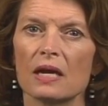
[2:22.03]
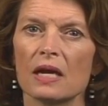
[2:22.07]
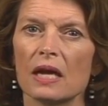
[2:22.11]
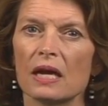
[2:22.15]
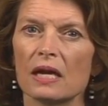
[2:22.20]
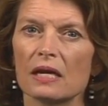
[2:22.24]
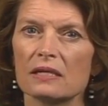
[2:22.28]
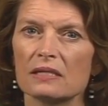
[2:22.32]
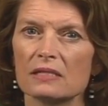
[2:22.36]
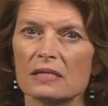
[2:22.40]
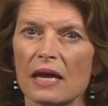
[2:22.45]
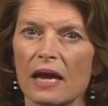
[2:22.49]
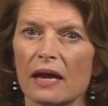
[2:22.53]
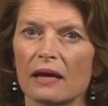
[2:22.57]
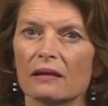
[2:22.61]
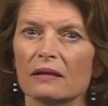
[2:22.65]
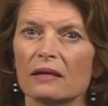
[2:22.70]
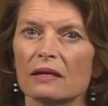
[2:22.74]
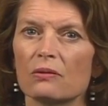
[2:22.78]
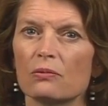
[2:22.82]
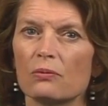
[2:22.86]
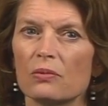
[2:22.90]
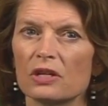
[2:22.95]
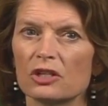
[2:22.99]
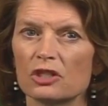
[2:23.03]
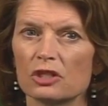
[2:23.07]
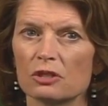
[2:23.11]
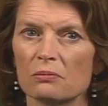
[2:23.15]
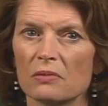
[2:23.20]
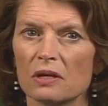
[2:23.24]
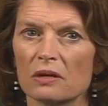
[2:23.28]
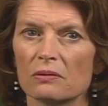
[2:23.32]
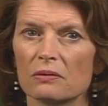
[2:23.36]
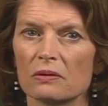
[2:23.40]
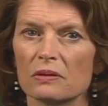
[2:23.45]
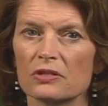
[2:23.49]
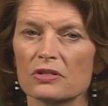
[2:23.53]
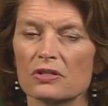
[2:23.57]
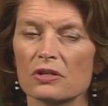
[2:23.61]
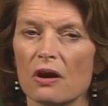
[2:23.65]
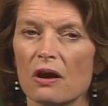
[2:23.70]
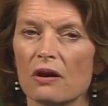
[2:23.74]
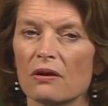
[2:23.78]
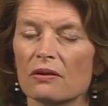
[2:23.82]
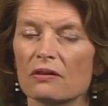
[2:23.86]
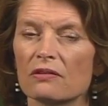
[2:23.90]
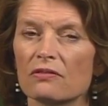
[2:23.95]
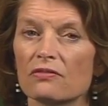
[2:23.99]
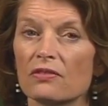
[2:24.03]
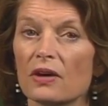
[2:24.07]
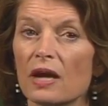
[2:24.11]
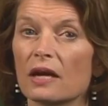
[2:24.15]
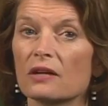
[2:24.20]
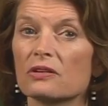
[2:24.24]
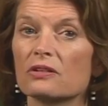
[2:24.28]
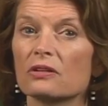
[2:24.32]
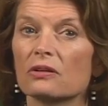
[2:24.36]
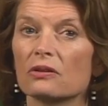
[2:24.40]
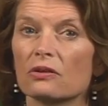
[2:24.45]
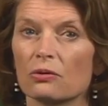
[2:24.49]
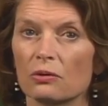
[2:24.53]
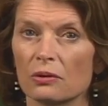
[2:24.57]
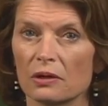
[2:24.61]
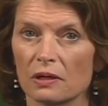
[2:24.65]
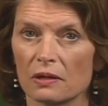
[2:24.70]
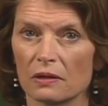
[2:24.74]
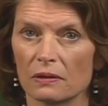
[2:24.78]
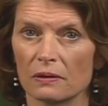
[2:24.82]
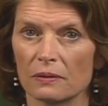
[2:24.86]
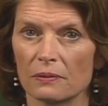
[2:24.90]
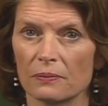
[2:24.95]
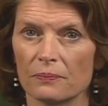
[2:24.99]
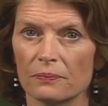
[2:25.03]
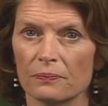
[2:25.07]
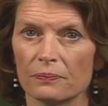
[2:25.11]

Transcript: exactly which minerals are in fact critical.